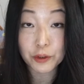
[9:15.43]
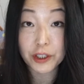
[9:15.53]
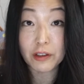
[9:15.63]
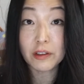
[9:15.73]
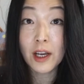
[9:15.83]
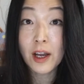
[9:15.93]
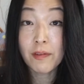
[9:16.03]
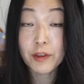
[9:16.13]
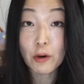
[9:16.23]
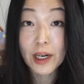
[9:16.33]
where you
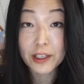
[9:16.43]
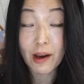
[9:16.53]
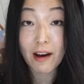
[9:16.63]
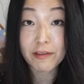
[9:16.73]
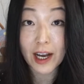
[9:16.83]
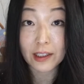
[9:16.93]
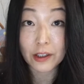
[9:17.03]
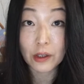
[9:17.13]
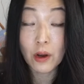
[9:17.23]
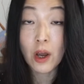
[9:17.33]
know that you have
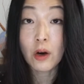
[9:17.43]
value,